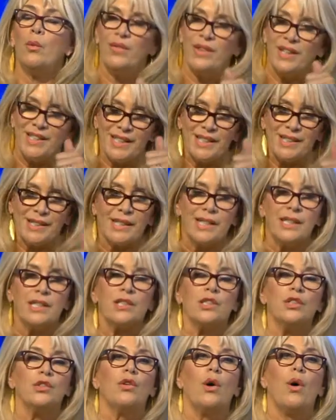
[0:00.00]
they didn't need
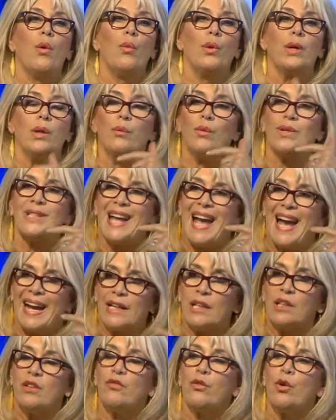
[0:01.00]
it, not when it was
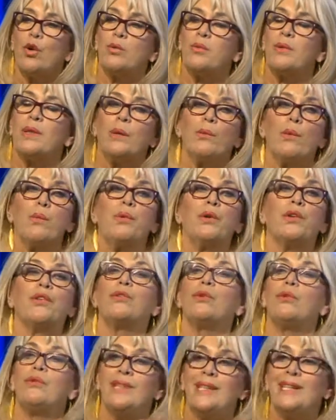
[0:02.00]
agony for them, when they were put
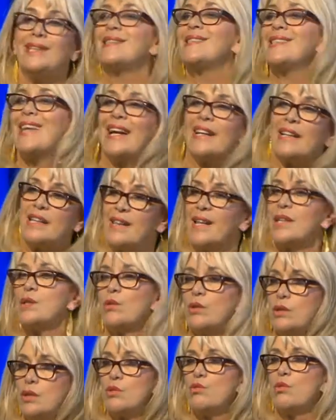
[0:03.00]
through needless agony. That's
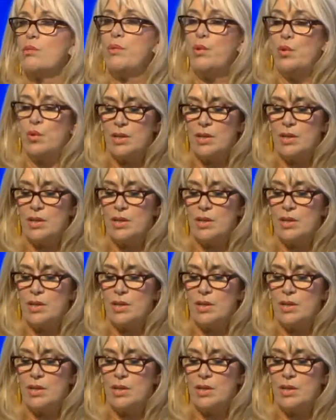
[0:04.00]
what this report